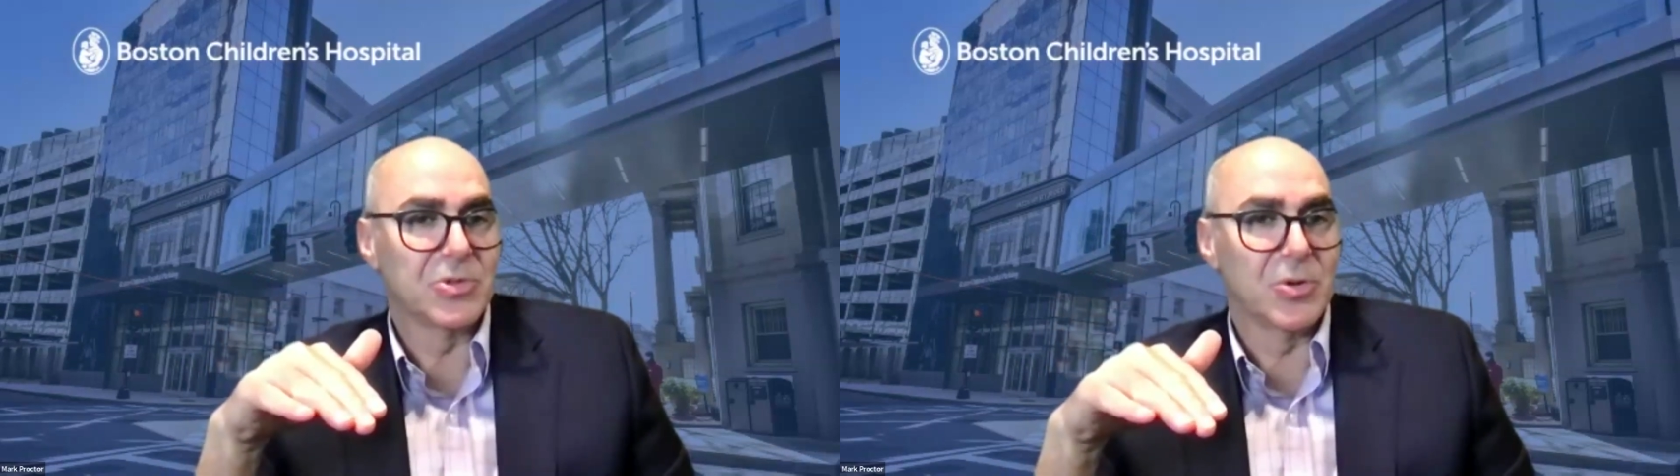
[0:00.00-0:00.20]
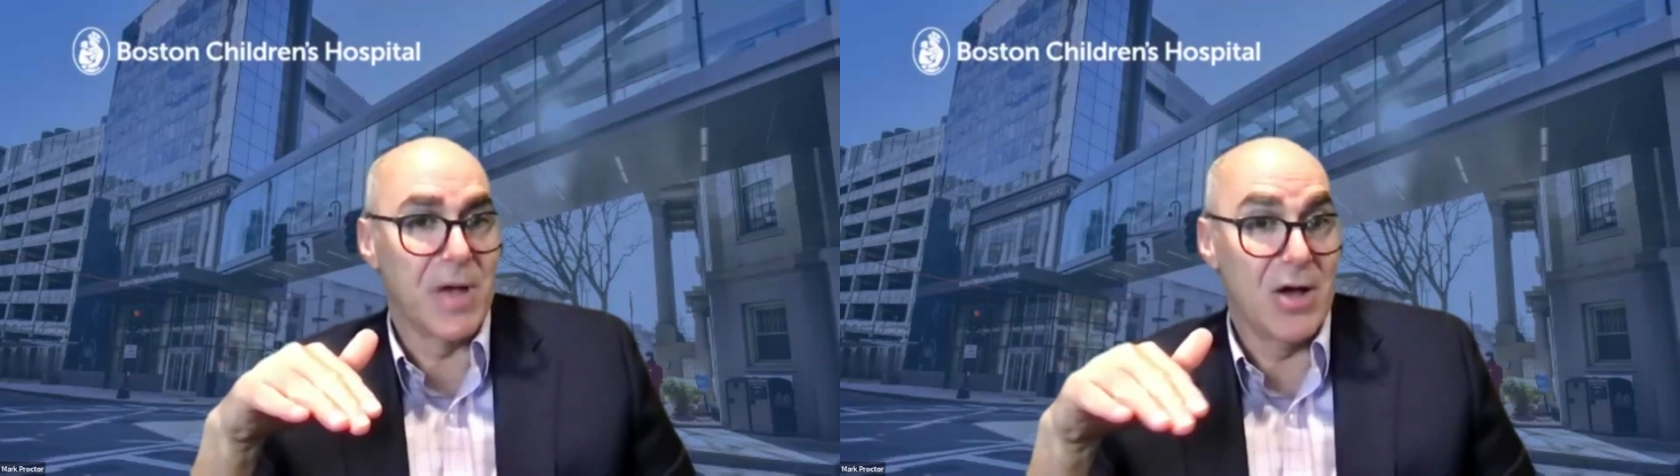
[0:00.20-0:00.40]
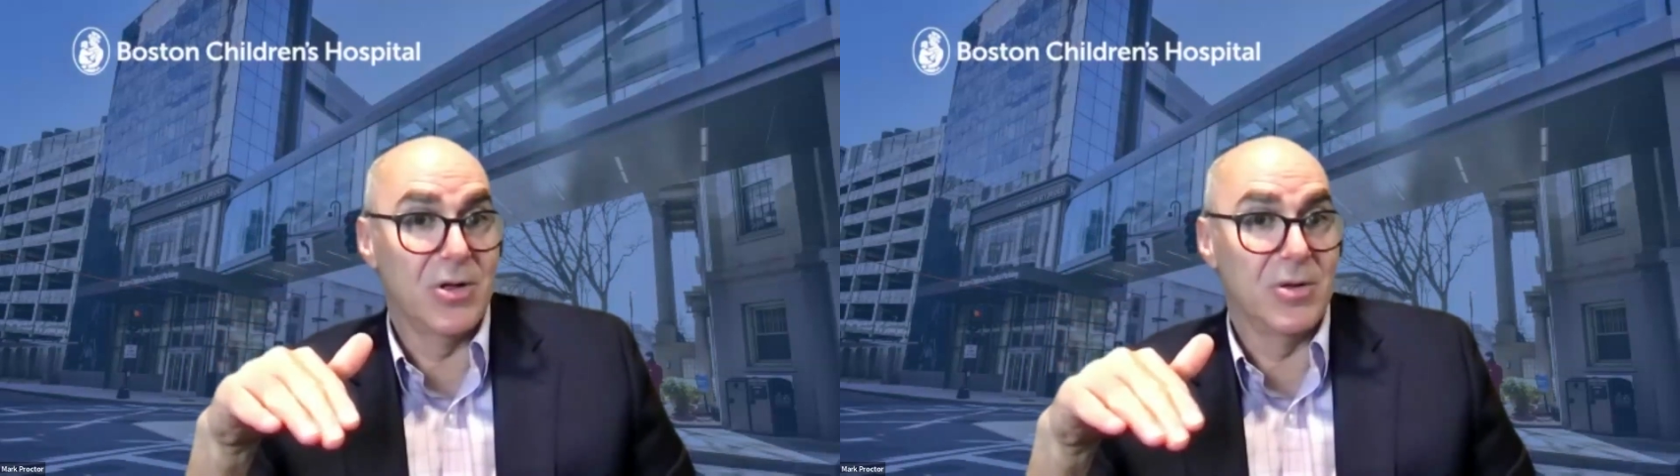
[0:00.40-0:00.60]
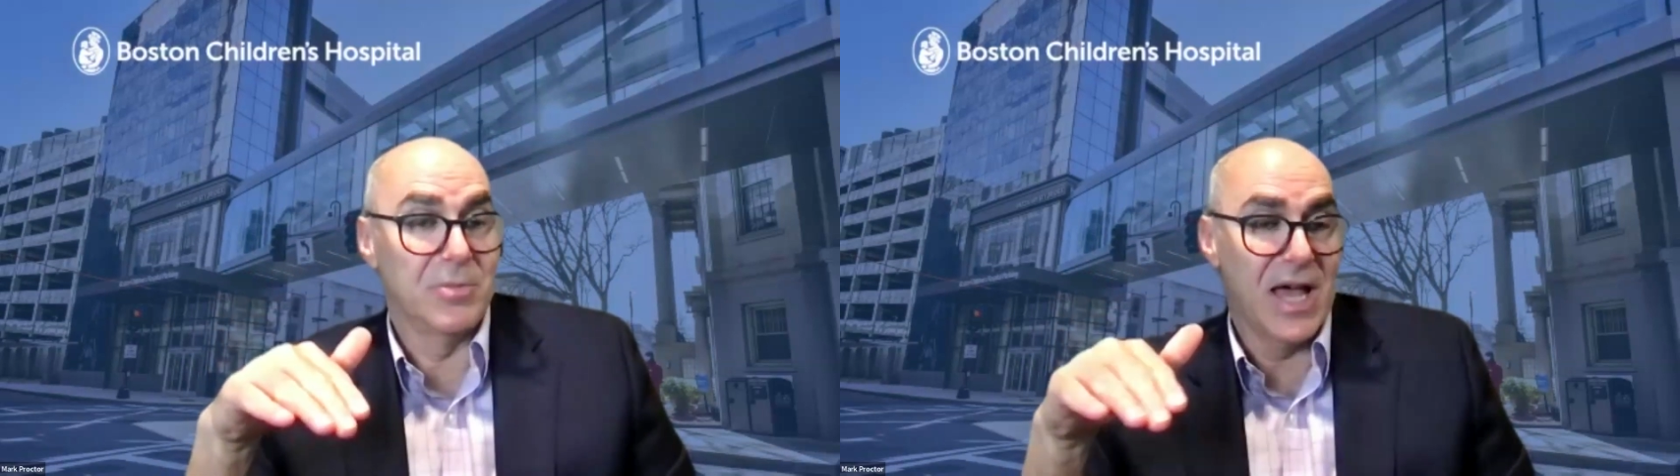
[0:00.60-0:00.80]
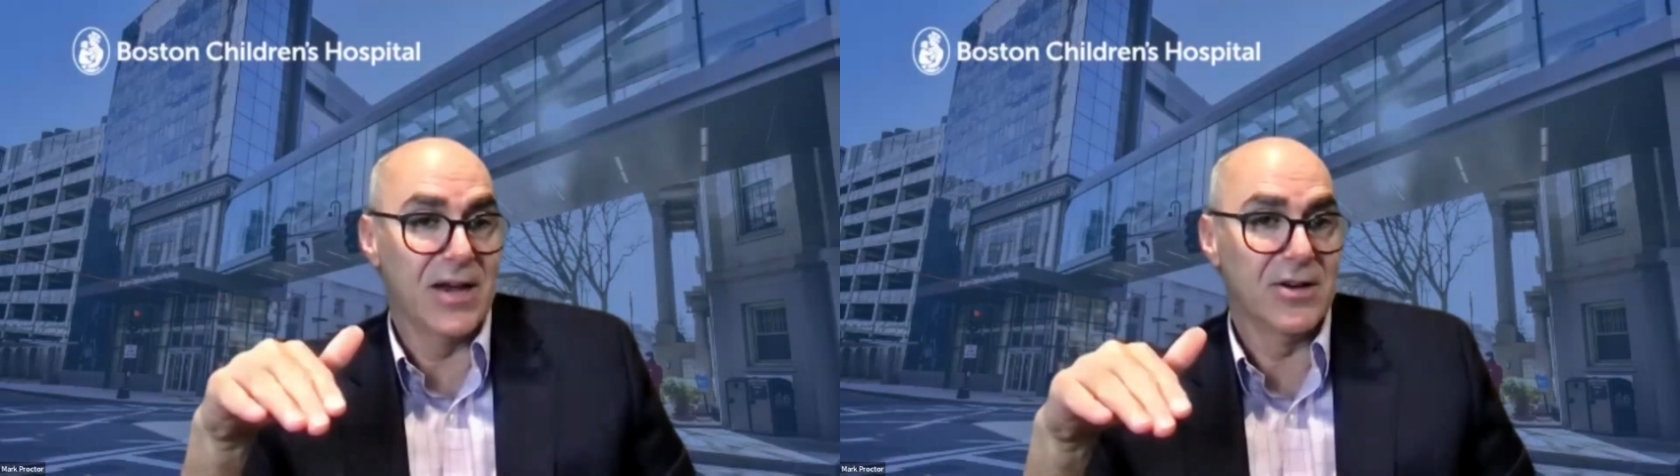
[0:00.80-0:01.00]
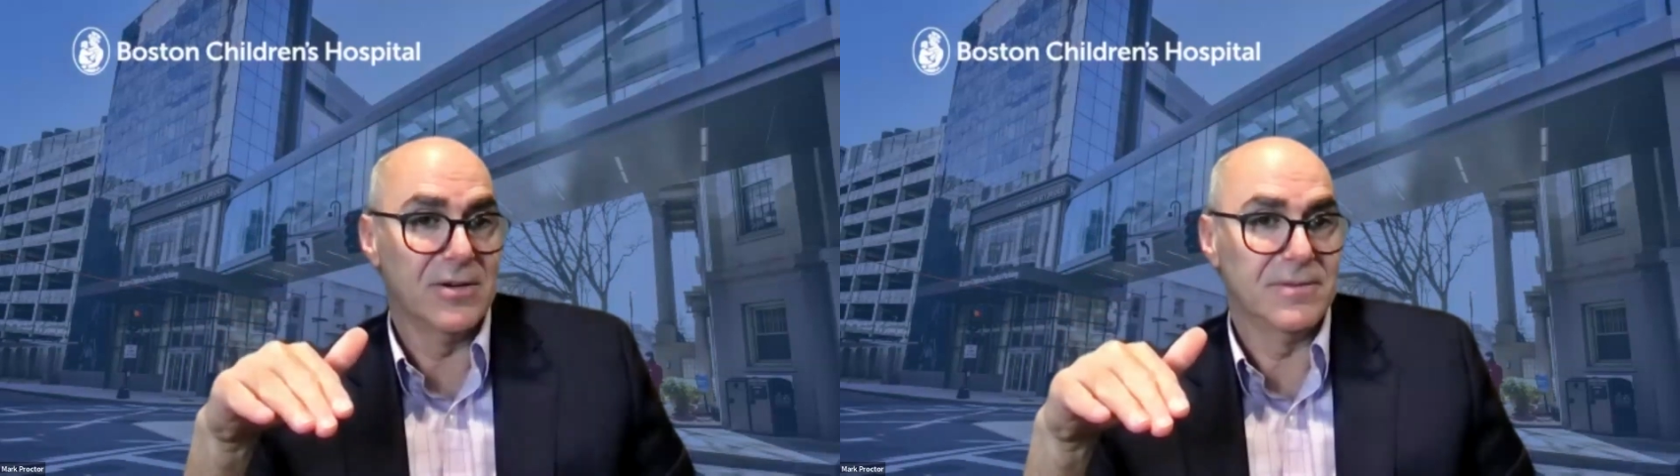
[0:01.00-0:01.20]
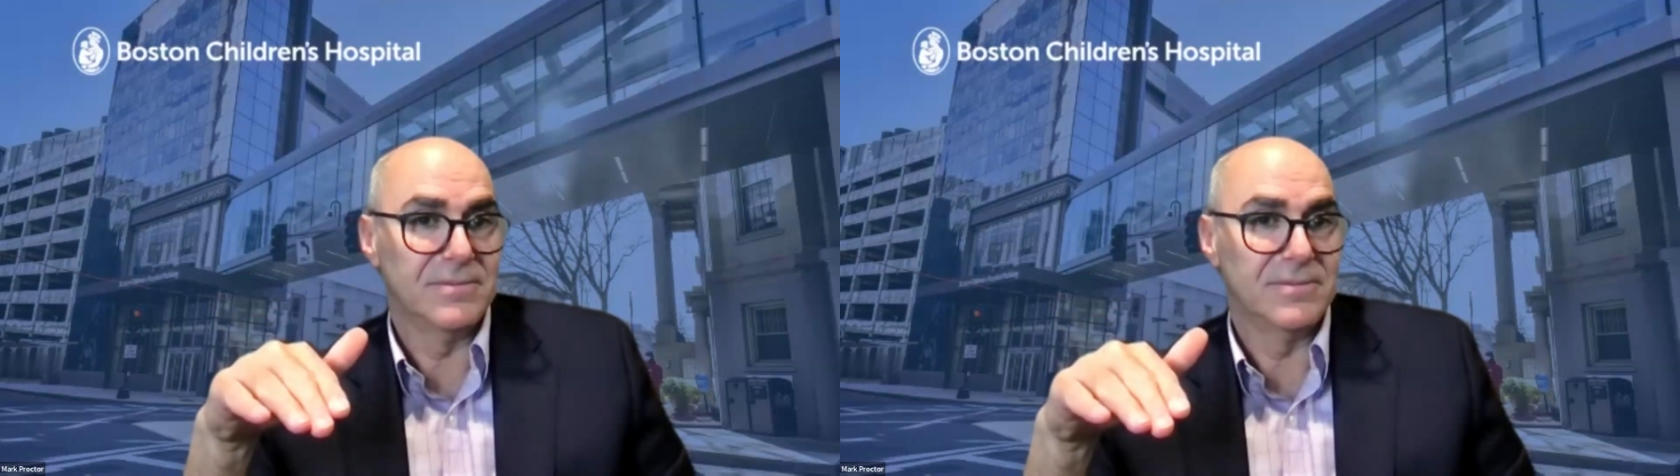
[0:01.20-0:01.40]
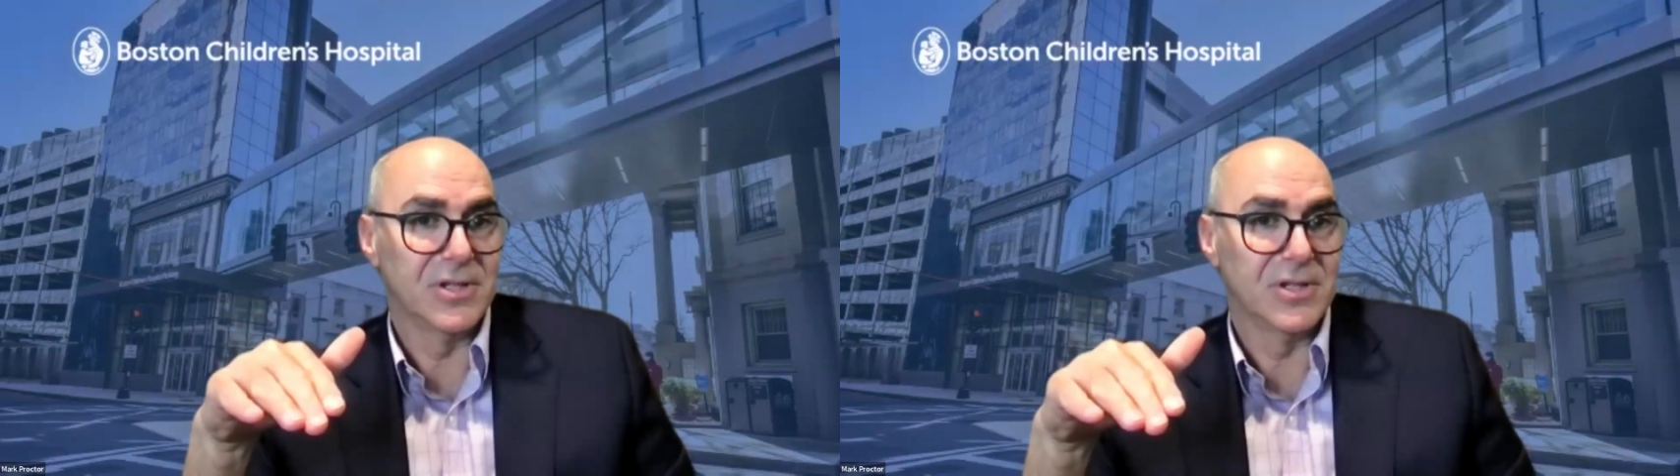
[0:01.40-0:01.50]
are bowel and bladder,